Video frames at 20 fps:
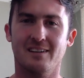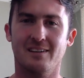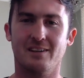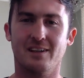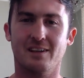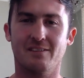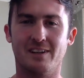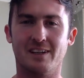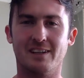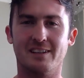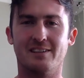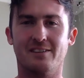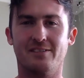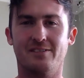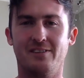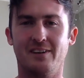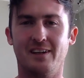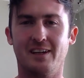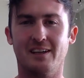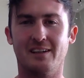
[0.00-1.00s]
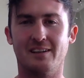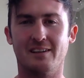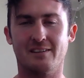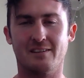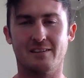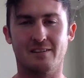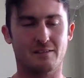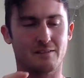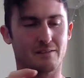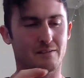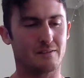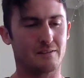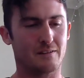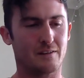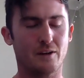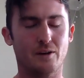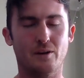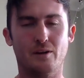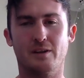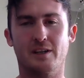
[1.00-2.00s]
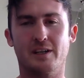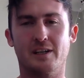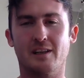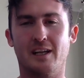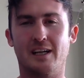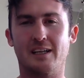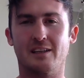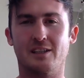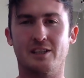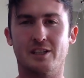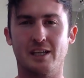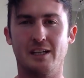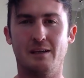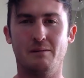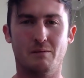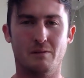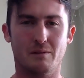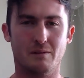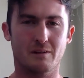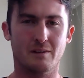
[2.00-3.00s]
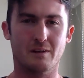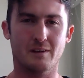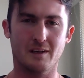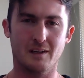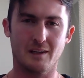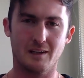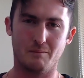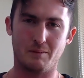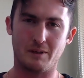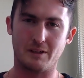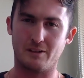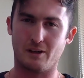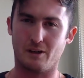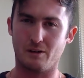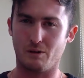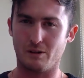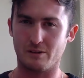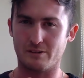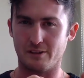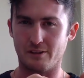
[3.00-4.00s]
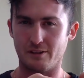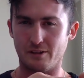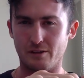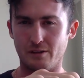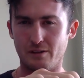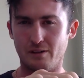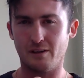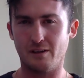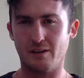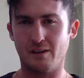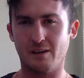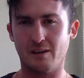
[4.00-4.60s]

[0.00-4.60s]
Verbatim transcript: You're giving into fear and herding like the sheep, being told what to do,